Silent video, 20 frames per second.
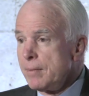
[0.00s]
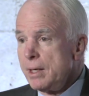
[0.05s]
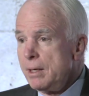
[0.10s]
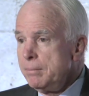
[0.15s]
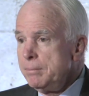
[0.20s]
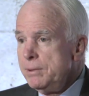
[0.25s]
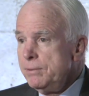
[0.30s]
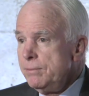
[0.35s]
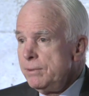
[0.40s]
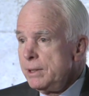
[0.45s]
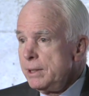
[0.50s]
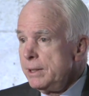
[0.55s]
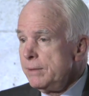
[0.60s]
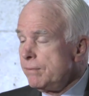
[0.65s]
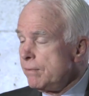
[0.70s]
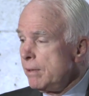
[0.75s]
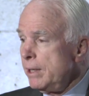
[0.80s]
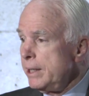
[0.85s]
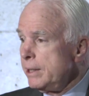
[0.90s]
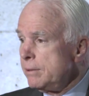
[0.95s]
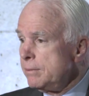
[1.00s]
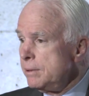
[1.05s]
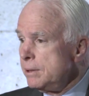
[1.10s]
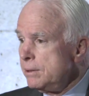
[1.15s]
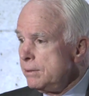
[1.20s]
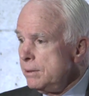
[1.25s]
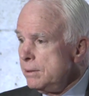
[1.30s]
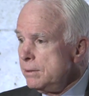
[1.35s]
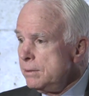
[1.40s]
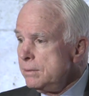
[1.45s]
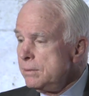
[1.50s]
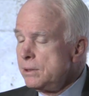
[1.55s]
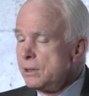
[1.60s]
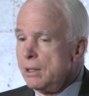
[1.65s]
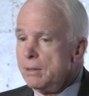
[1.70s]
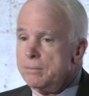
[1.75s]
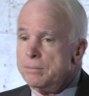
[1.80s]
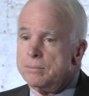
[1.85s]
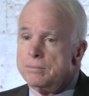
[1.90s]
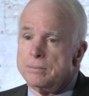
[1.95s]
I'll be very frank with you,
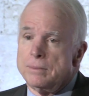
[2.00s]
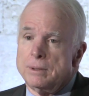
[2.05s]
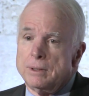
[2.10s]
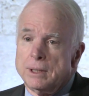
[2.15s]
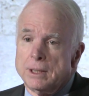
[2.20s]
some